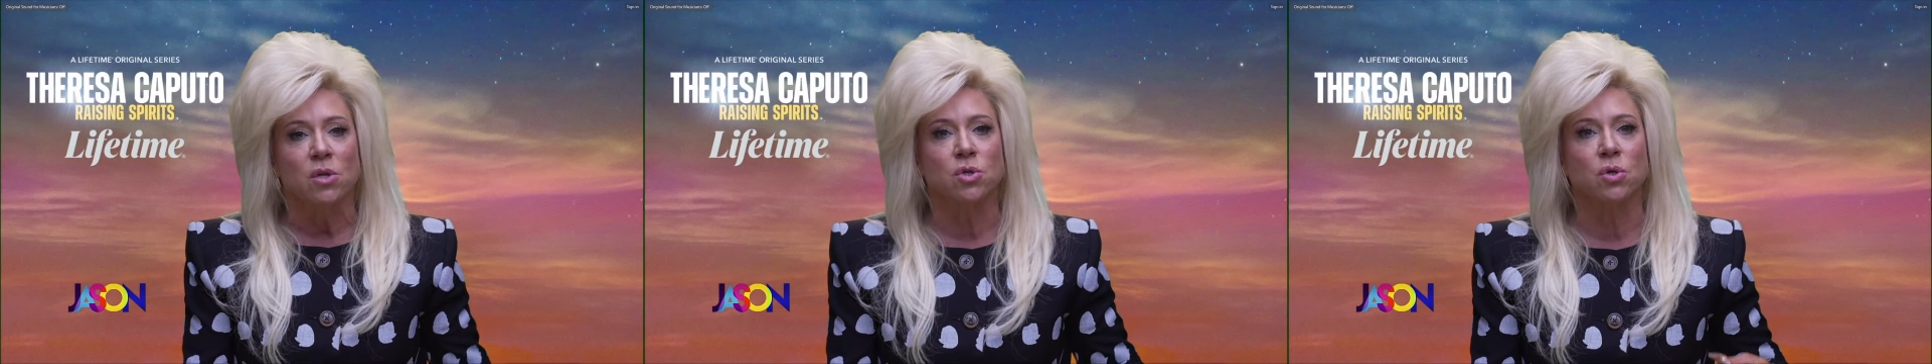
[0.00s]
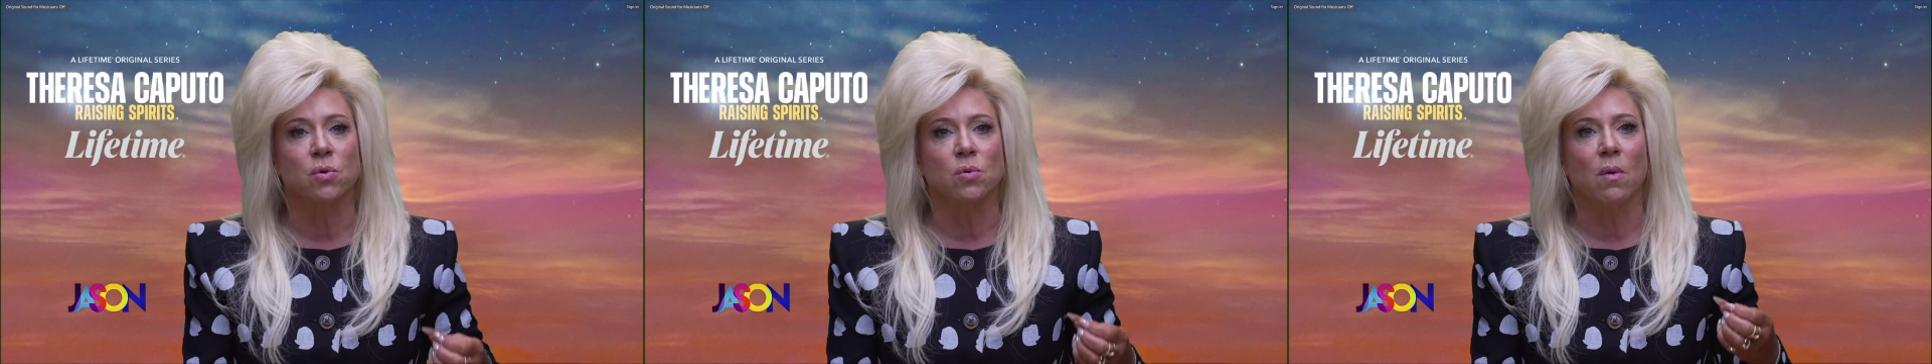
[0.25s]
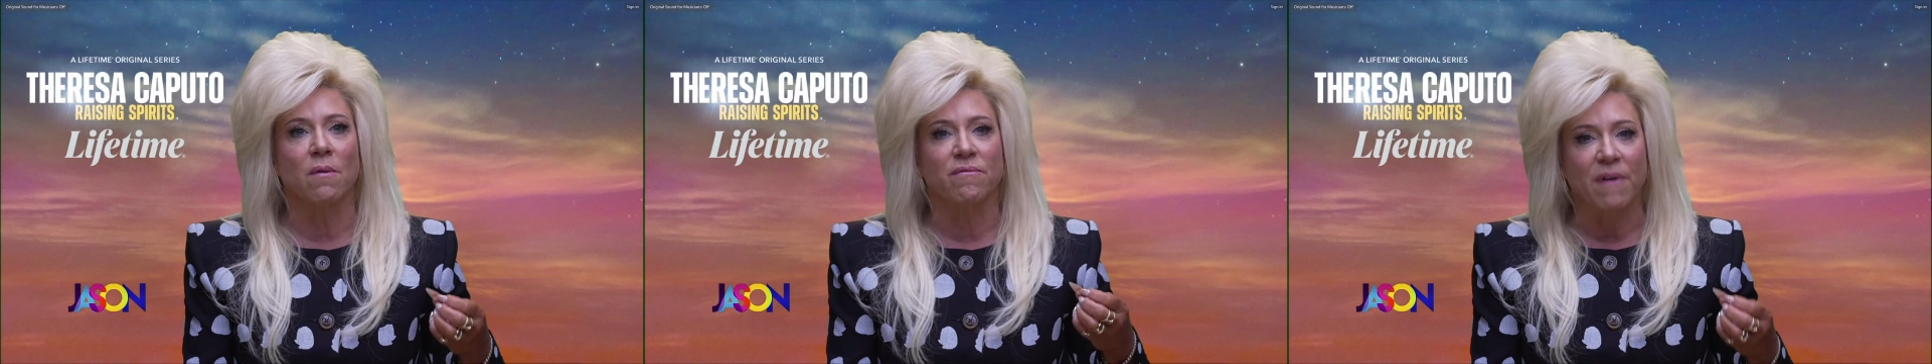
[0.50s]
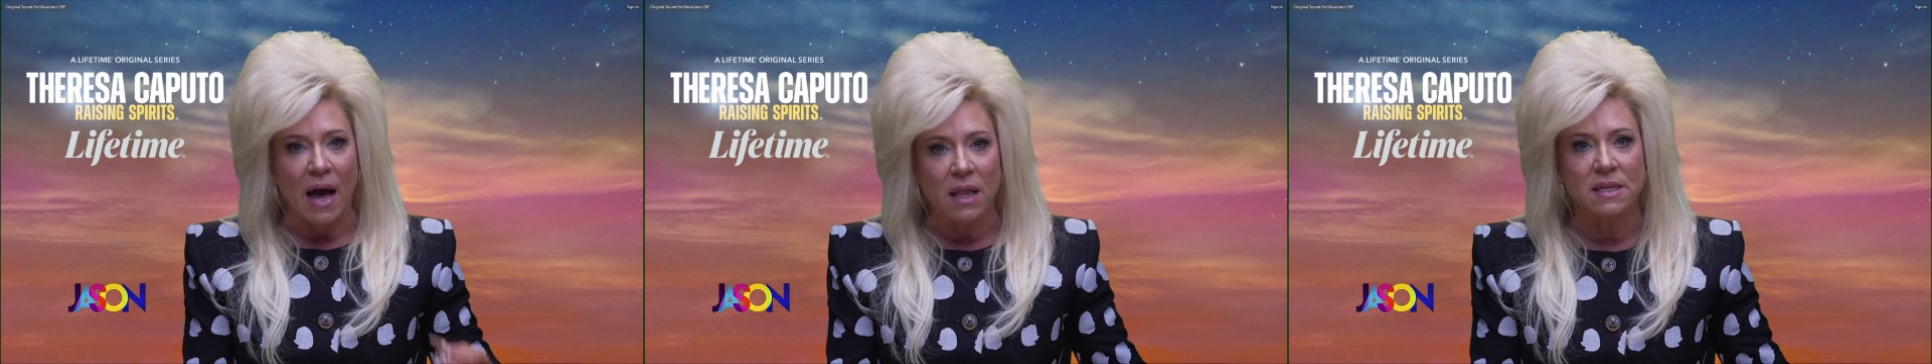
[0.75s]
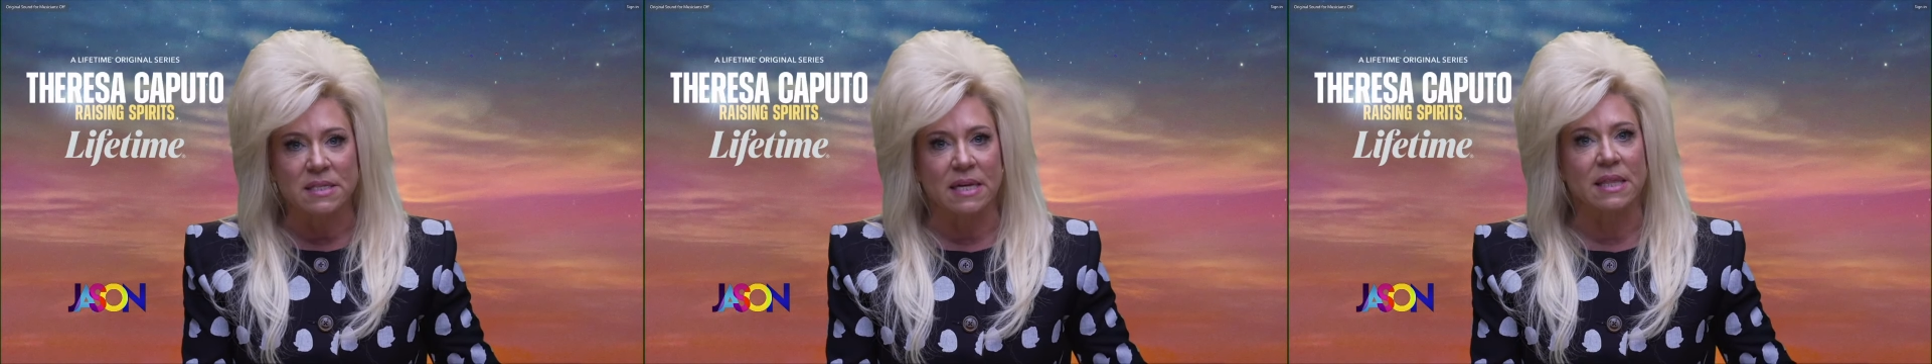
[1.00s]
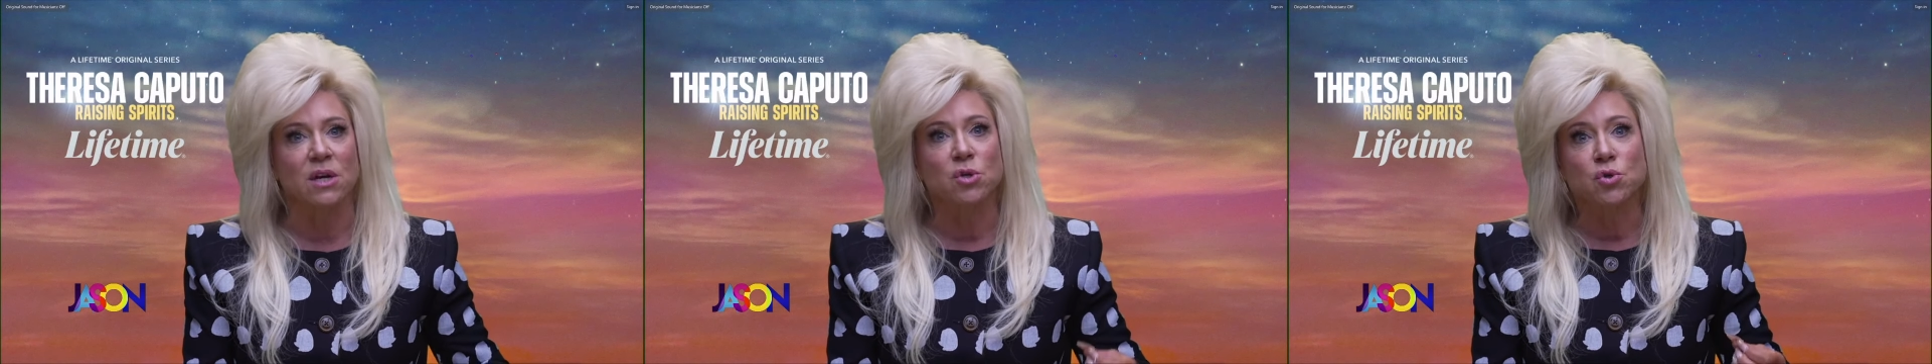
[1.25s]
to
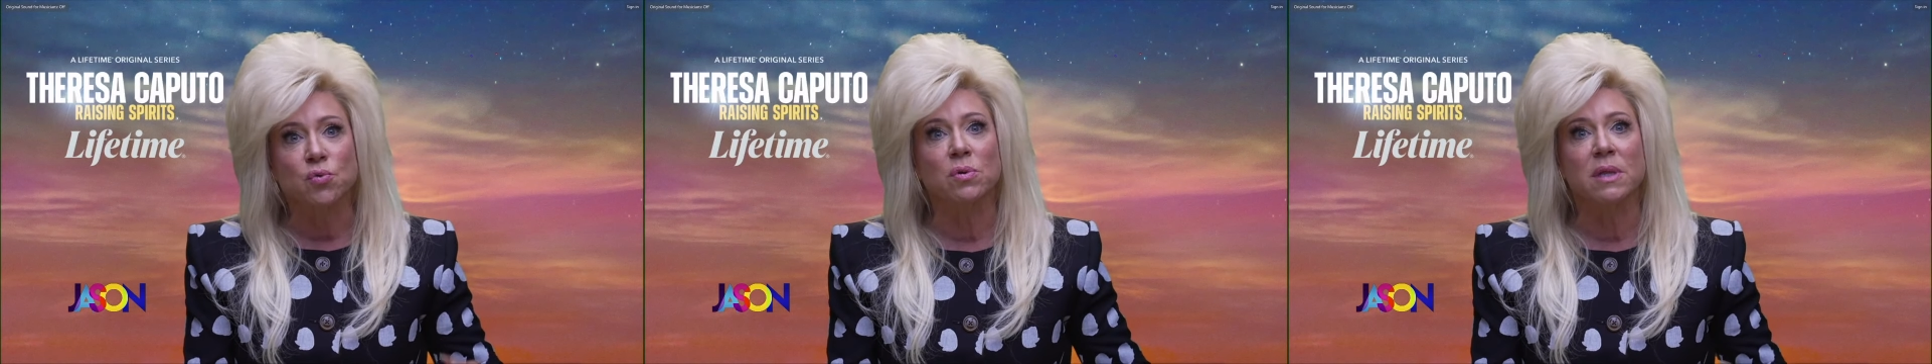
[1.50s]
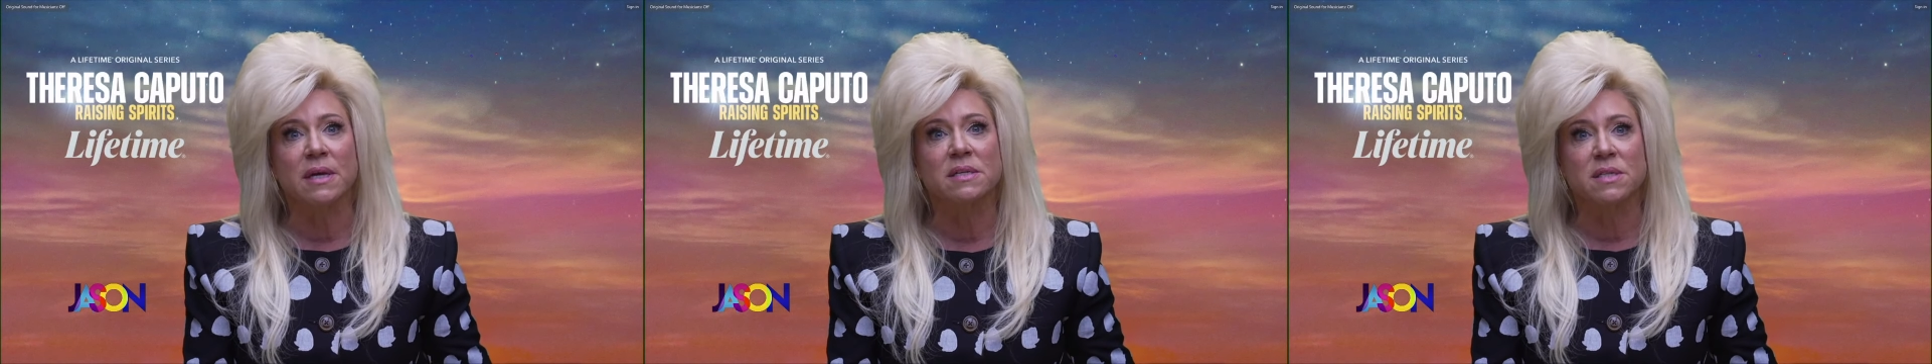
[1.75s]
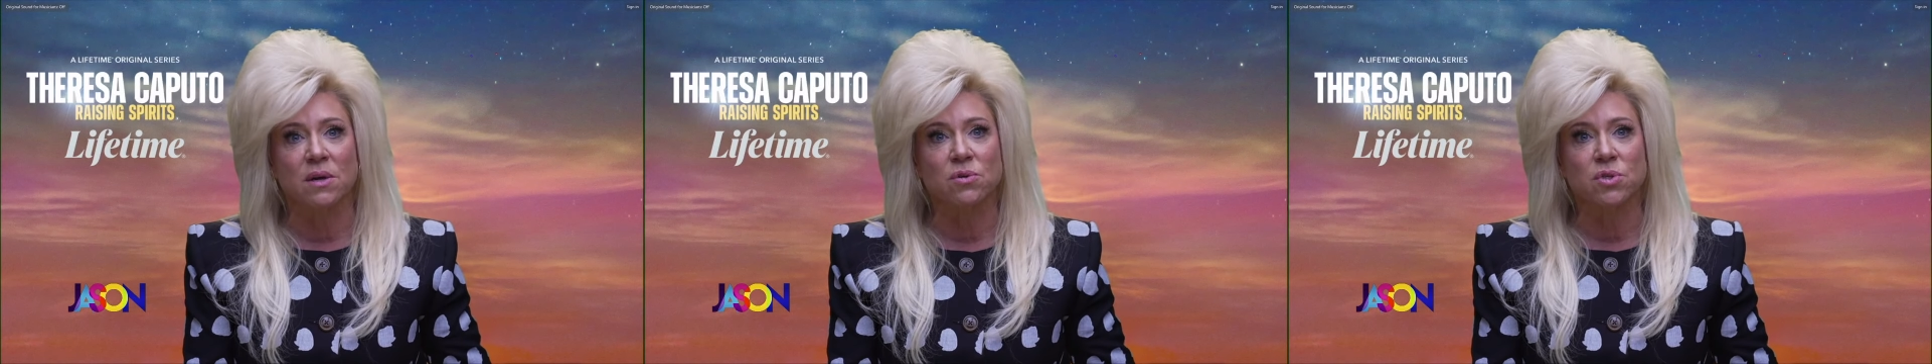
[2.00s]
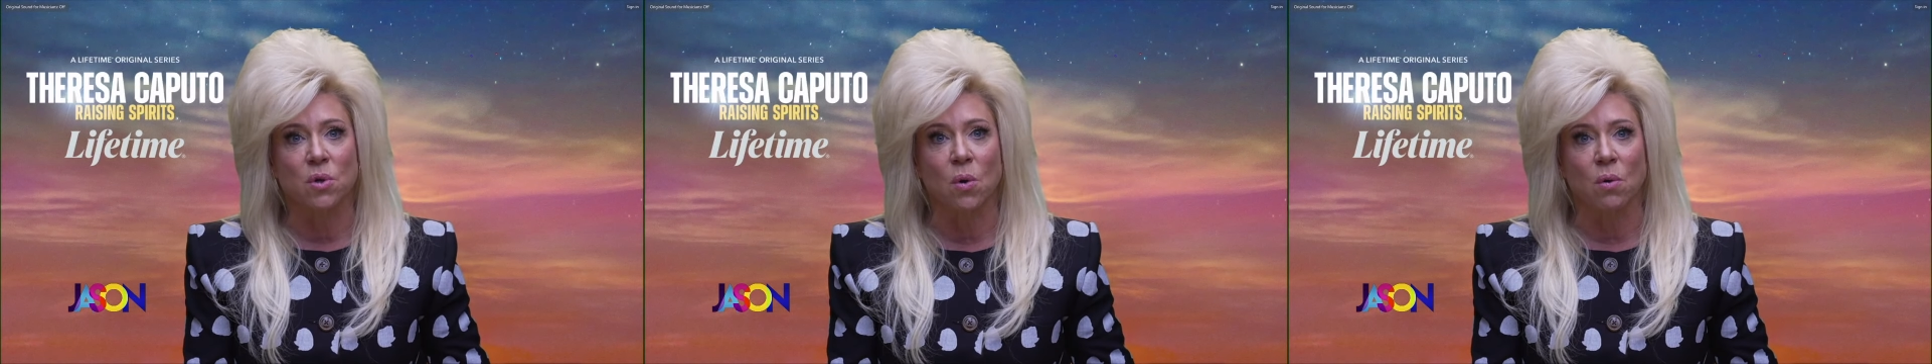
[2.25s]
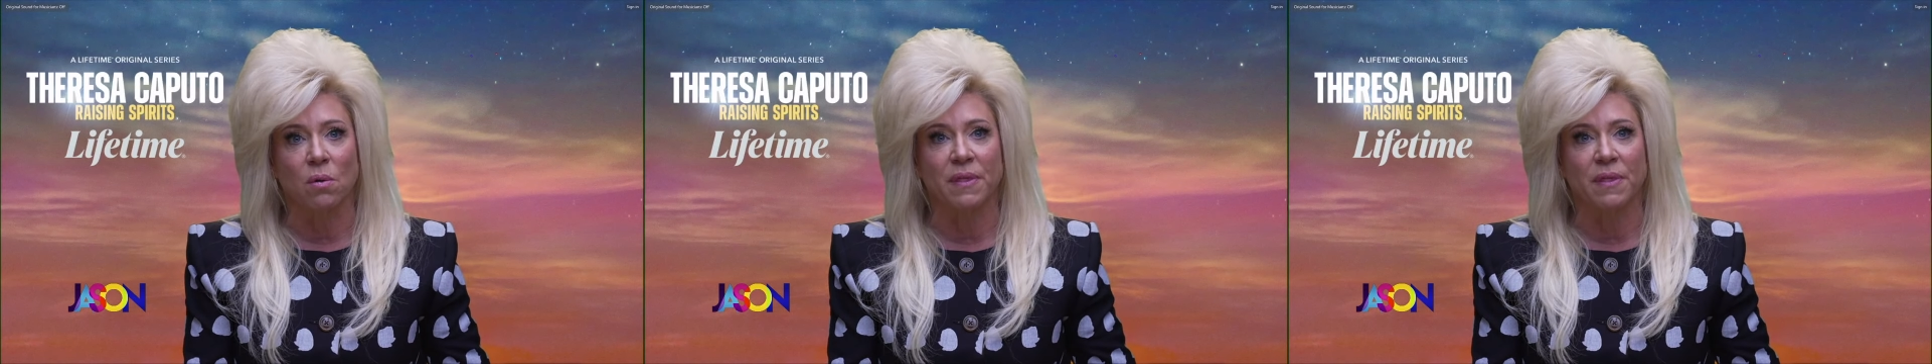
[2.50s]
validate that it truly is their soul,